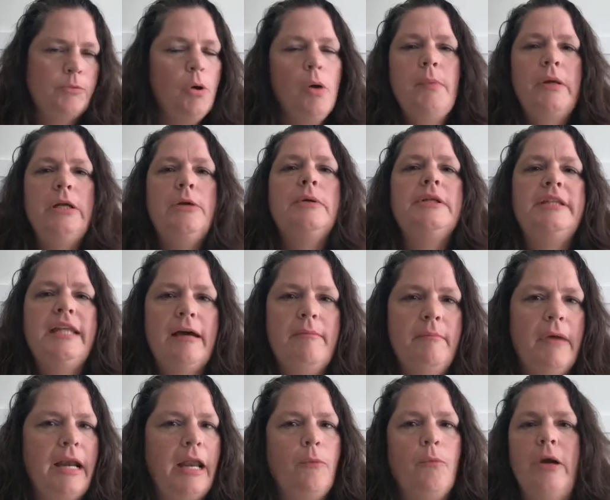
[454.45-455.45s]
we do with that
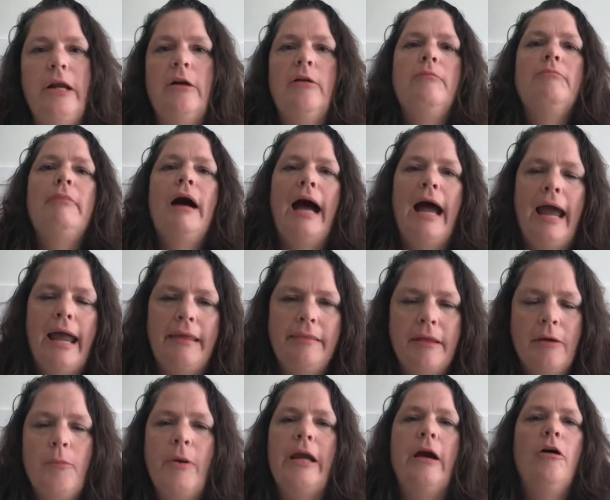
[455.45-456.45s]
money. We don't mind
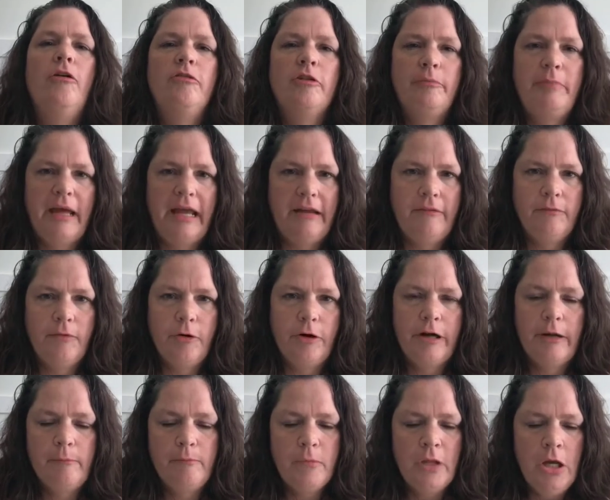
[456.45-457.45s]
that we overpay for
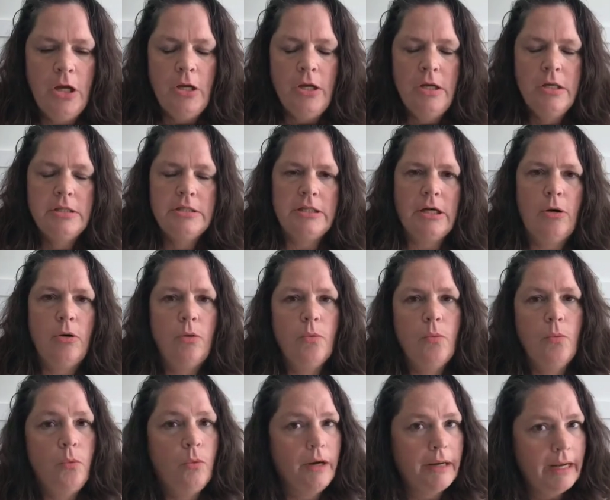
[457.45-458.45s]
it. So
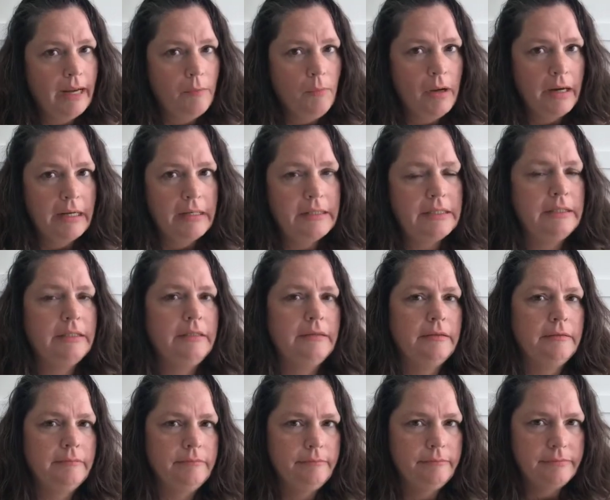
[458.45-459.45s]
what I wanted
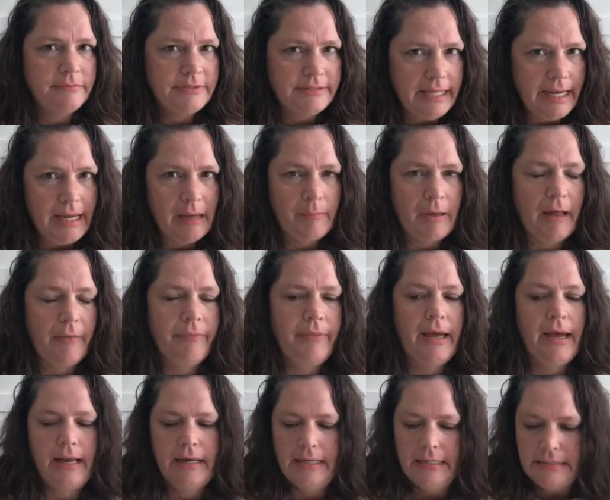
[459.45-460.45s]
to say about
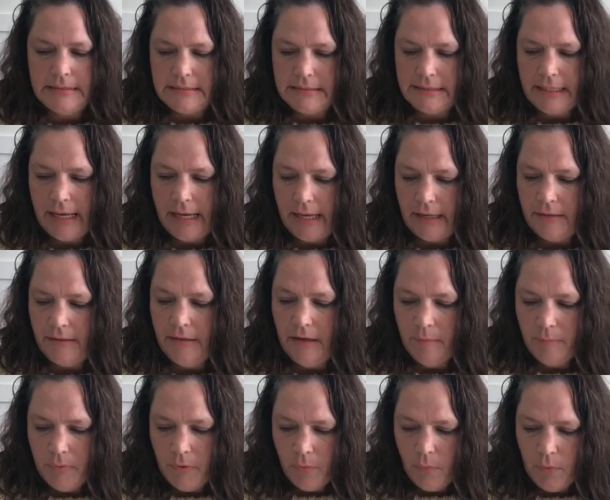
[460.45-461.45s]
that is that,
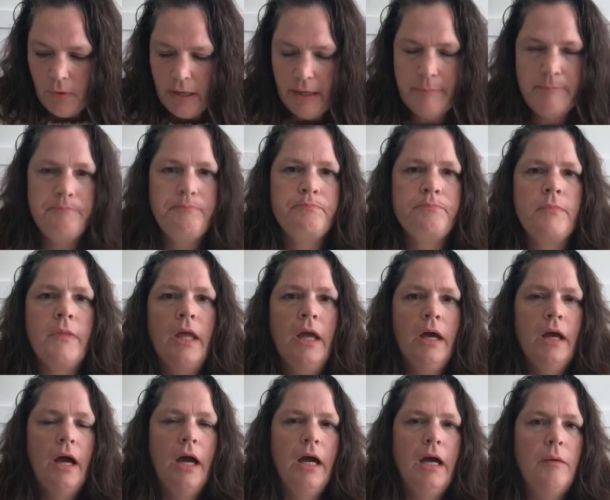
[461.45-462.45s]
number one,
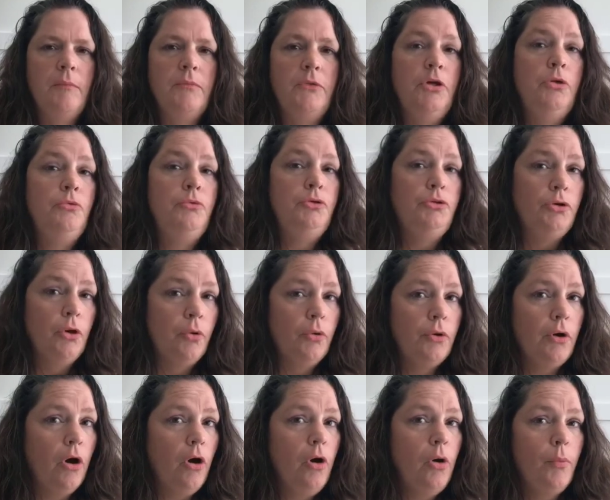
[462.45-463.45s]
you
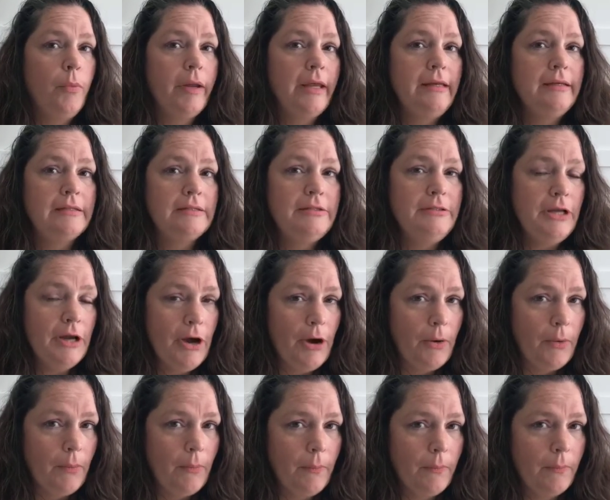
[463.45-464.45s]
don't always
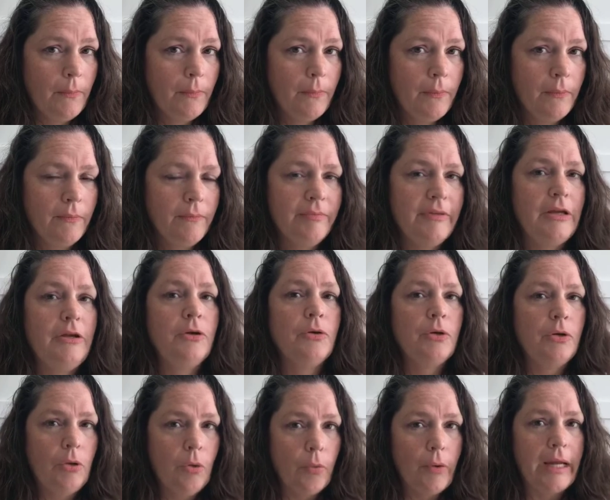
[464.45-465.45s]
know that you're
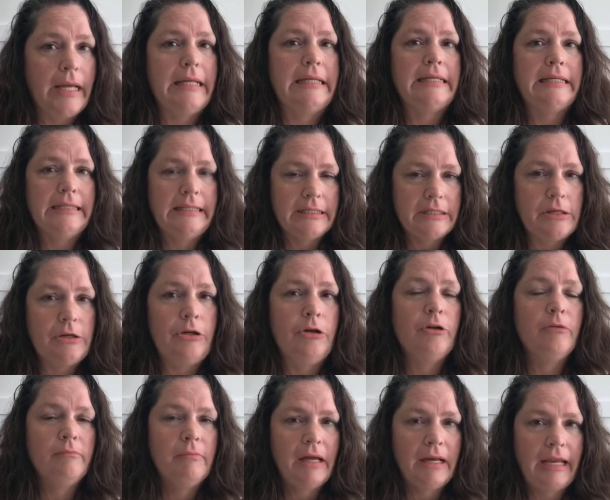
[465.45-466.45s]
going to get
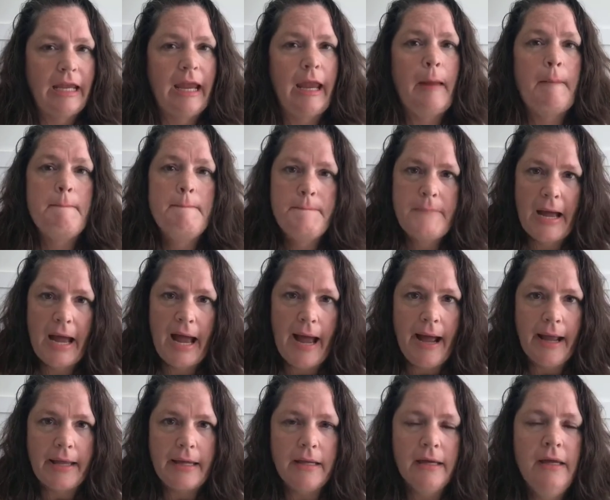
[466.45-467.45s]
your money
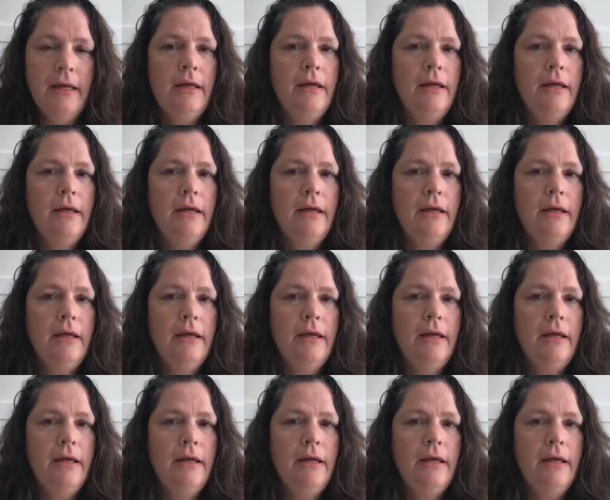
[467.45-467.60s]
back.